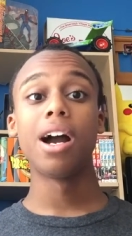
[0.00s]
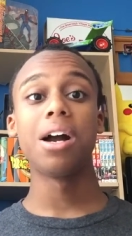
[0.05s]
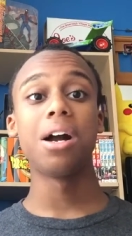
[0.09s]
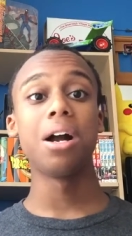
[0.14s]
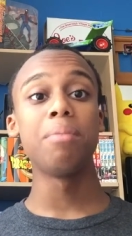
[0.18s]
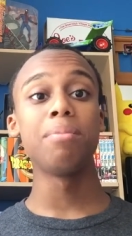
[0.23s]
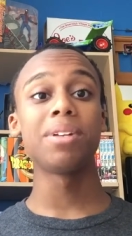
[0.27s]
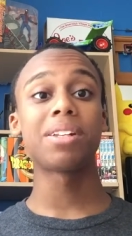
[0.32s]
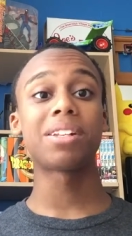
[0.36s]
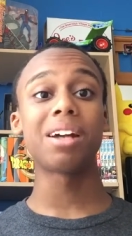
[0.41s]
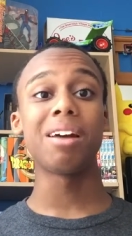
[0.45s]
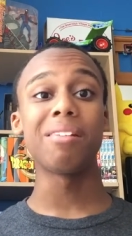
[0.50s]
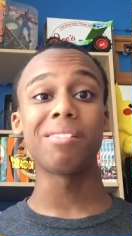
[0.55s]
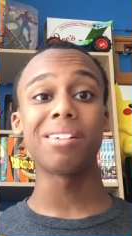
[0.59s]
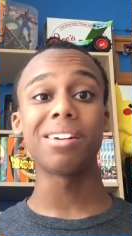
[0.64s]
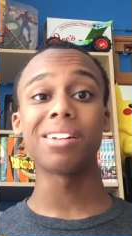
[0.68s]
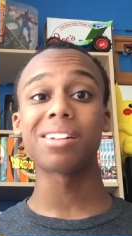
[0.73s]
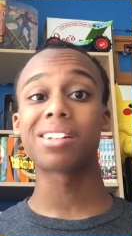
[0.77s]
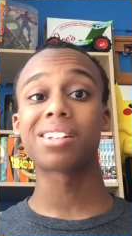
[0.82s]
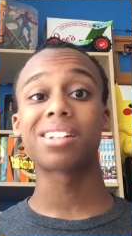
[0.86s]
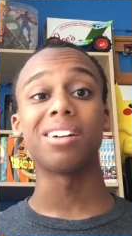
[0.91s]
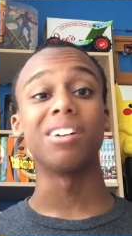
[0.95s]
I mean, something
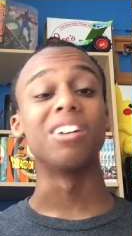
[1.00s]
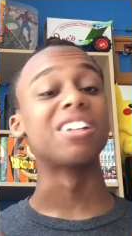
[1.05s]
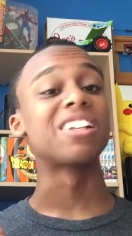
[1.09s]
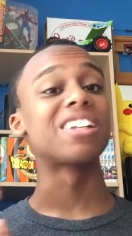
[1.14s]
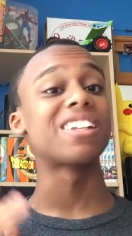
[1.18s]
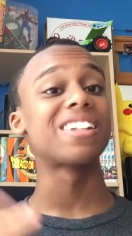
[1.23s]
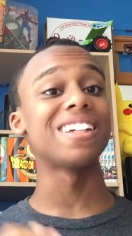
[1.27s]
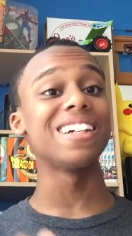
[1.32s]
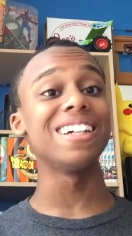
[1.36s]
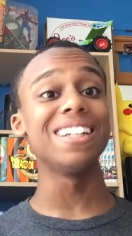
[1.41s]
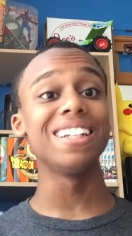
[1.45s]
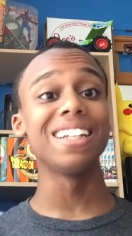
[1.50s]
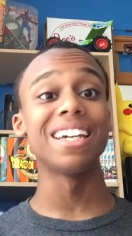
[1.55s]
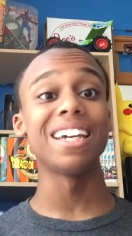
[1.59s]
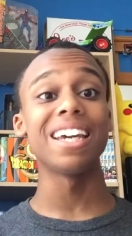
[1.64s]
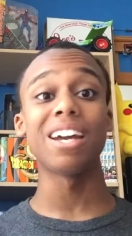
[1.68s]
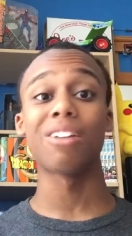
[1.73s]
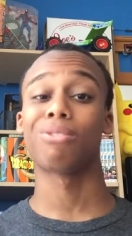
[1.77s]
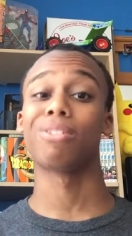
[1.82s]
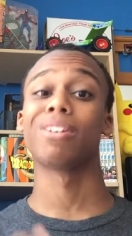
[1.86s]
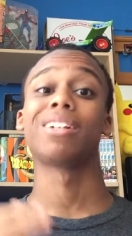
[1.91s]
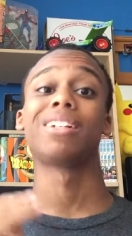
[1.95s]
is so
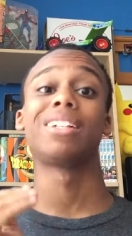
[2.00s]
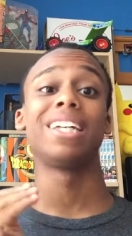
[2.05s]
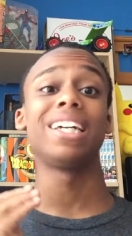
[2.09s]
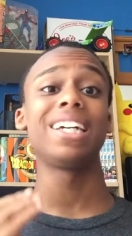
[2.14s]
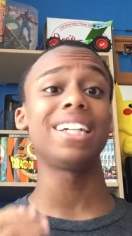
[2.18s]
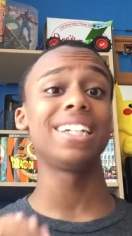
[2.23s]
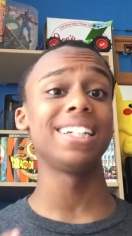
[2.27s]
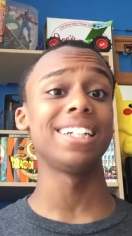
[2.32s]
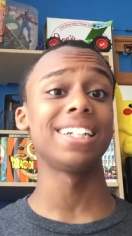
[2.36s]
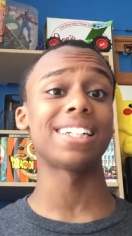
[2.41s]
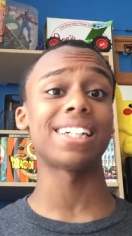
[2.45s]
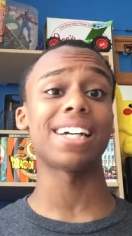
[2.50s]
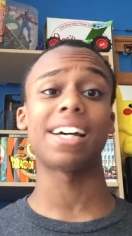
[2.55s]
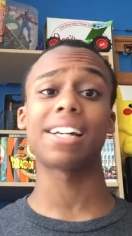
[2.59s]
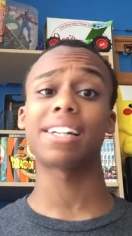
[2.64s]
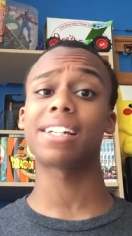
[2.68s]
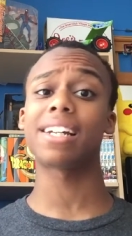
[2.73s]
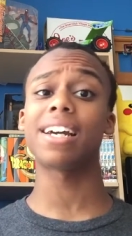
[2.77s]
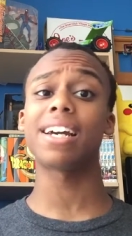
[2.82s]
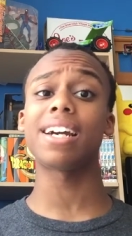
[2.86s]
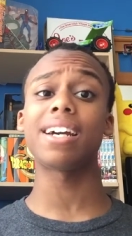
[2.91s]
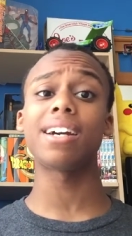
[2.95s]
silly and ridiculous
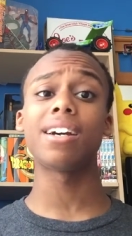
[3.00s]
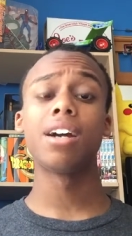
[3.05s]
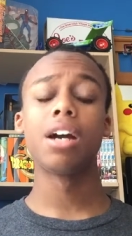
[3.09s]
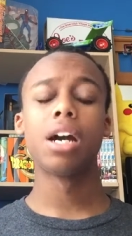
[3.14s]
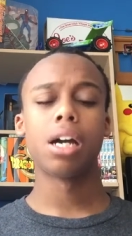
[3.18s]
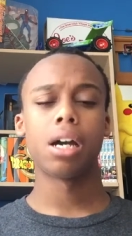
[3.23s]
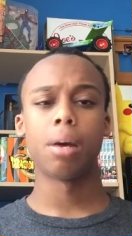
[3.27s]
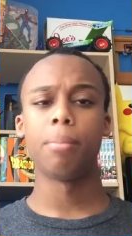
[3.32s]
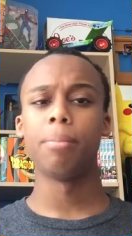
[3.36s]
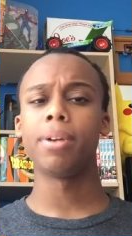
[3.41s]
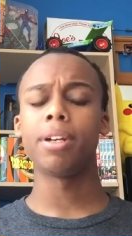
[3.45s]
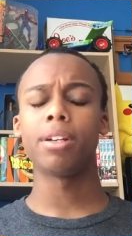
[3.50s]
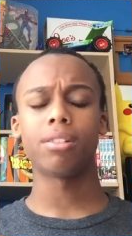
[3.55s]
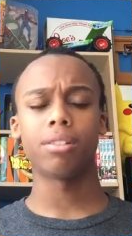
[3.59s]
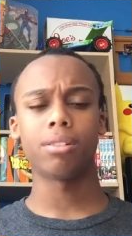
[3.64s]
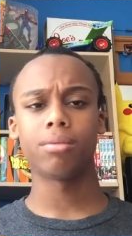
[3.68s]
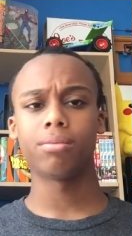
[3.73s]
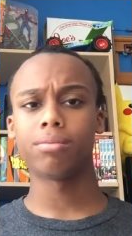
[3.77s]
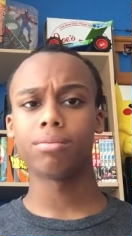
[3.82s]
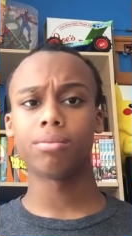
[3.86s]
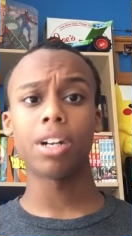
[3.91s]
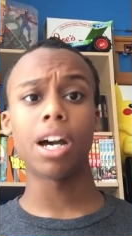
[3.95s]
at that. I mean,
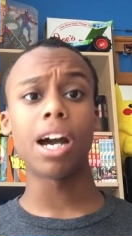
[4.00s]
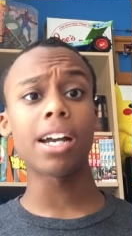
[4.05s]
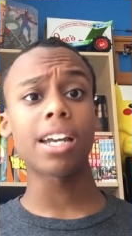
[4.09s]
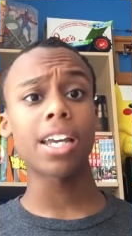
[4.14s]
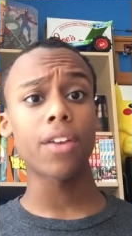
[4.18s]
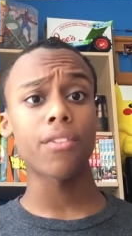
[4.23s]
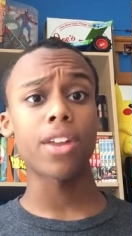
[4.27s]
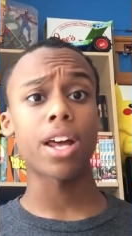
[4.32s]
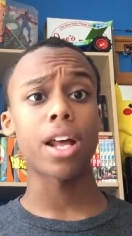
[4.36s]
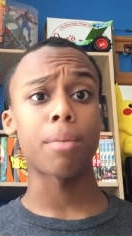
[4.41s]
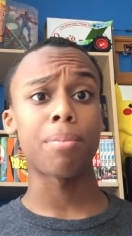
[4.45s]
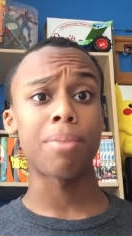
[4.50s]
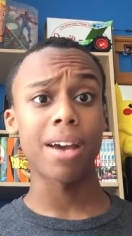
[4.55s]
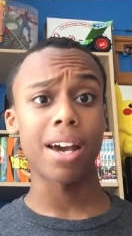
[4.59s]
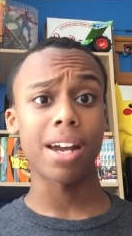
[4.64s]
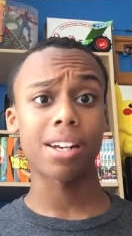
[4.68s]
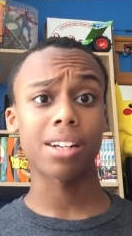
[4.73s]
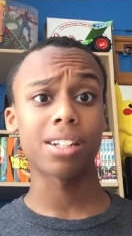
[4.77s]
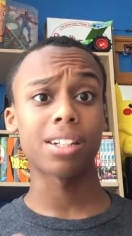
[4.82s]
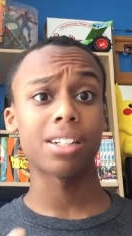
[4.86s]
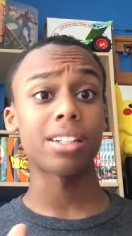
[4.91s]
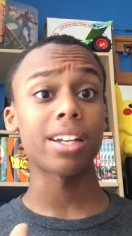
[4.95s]
I'll give that a
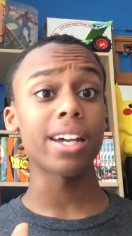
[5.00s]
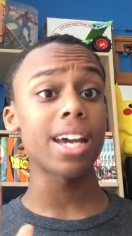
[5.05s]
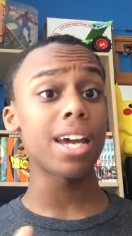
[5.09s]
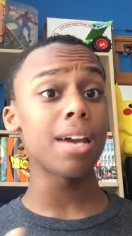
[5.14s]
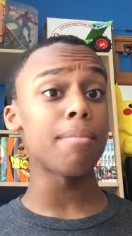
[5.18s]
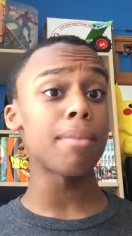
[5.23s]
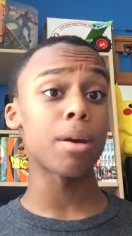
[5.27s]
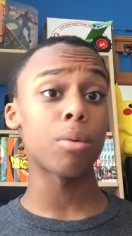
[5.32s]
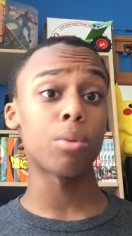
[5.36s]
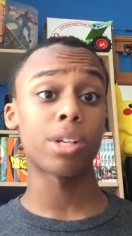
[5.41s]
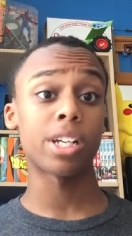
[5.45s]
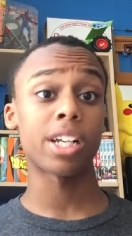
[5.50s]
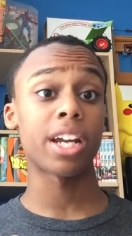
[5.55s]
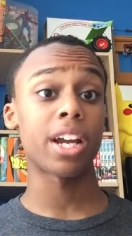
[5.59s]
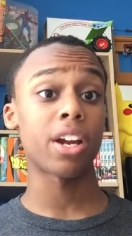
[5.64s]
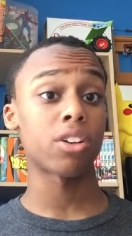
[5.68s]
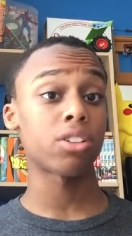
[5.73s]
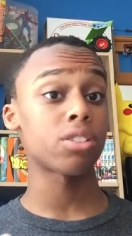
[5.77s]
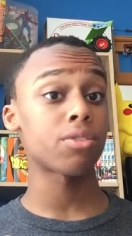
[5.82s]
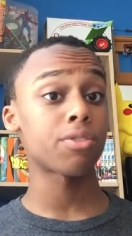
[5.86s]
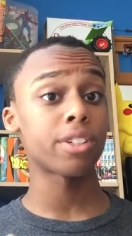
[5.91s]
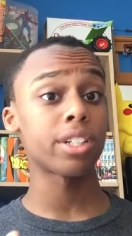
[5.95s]
pass because Ant-Man was a
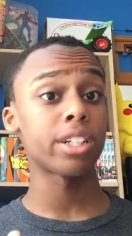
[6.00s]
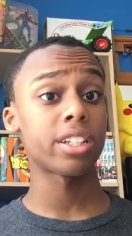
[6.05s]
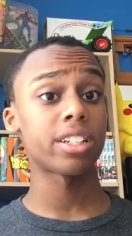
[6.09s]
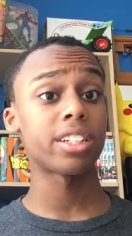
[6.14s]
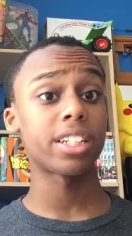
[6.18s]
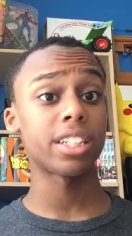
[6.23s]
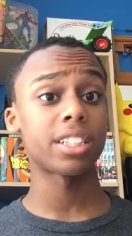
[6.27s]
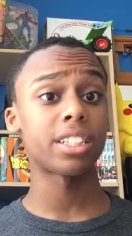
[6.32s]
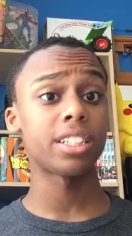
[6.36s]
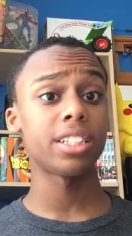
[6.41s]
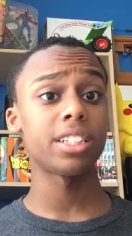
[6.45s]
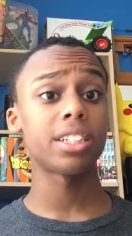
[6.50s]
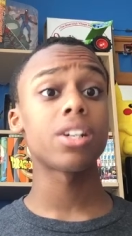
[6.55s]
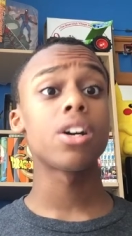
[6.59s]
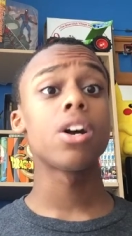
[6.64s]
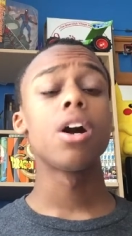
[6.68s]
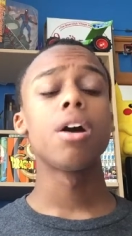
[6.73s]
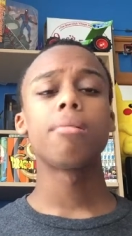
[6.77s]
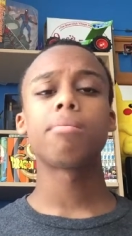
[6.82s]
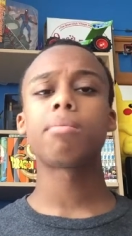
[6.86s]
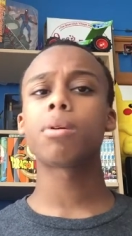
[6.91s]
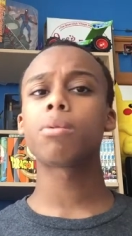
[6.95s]
character from the 60s.
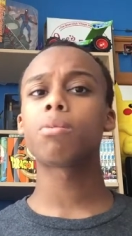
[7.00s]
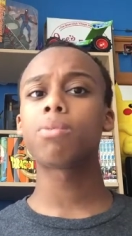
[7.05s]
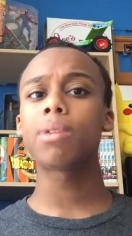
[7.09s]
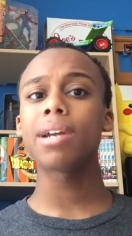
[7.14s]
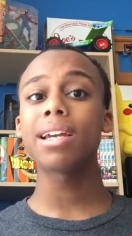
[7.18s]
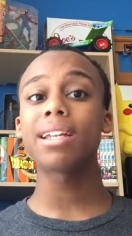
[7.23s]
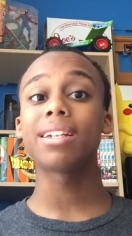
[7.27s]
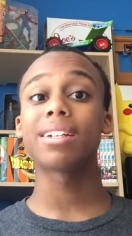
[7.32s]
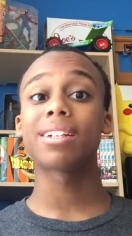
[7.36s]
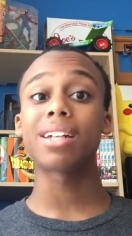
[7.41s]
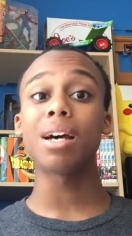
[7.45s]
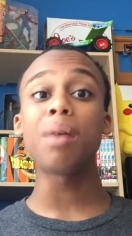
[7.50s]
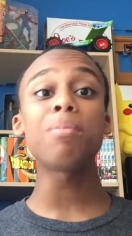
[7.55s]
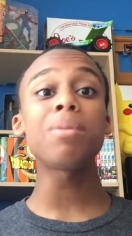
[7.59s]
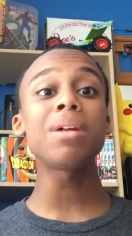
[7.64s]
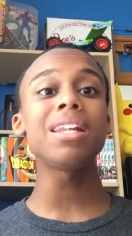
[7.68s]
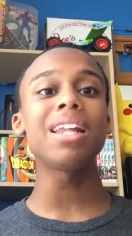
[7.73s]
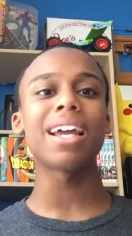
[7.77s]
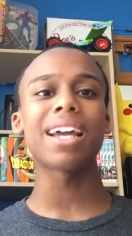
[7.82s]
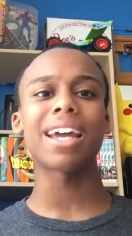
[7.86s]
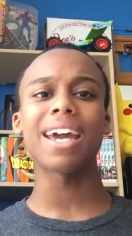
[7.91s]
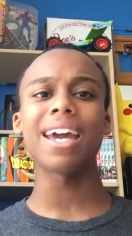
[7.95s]
But really,
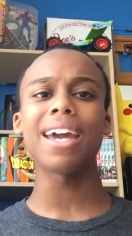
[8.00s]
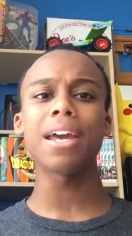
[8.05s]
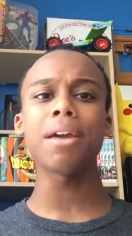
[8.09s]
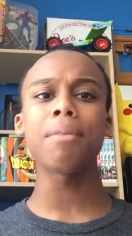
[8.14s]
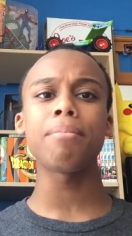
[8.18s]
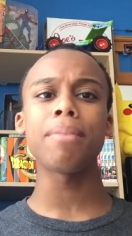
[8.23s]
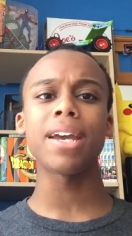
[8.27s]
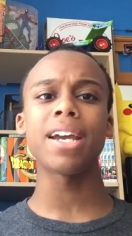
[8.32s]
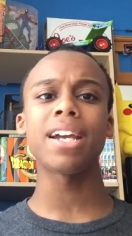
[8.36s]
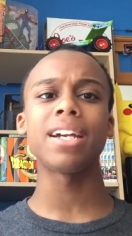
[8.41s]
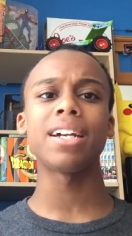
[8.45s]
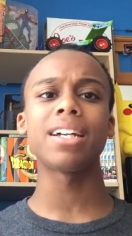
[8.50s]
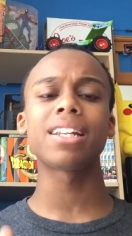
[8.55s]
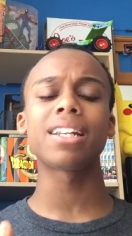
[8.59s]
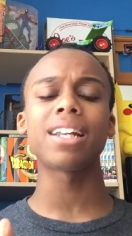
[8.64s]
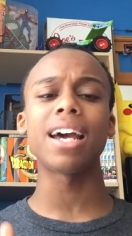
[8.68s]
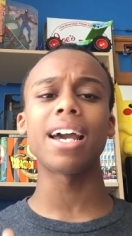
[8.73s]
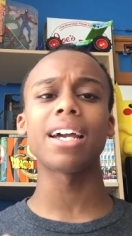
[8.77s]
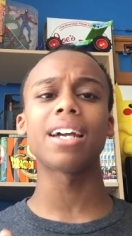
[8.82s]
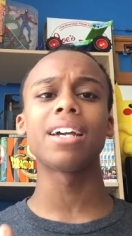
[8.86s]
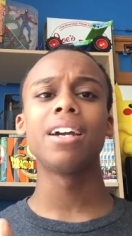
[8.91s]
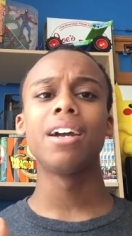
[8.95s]
something like Ant-Man is
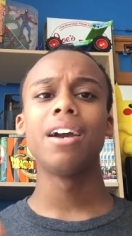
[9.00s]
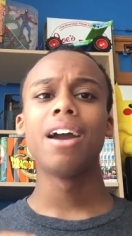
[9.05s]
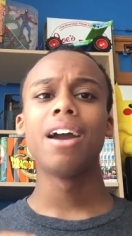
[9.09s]
like,